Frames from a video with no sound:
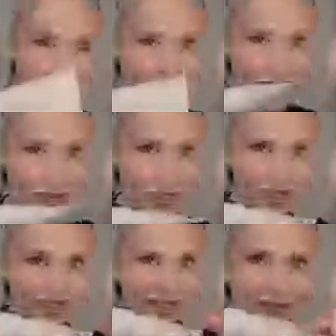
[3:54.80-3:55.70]
be the
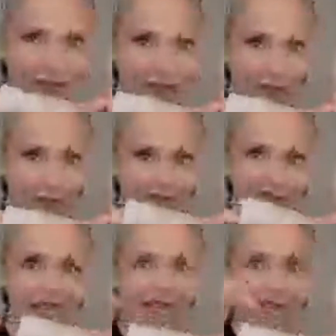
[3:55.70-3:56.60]
tail,
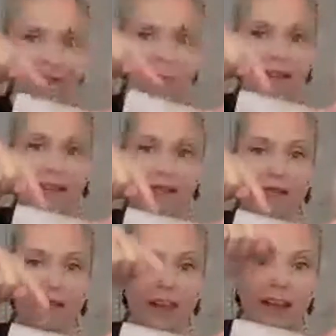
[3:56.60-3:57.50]
and then we'll make a
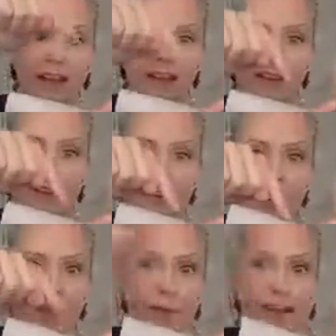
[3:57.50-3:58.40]
fin
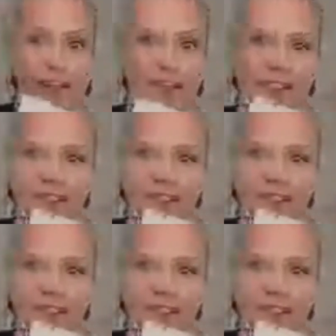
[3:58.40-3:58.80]
on the back.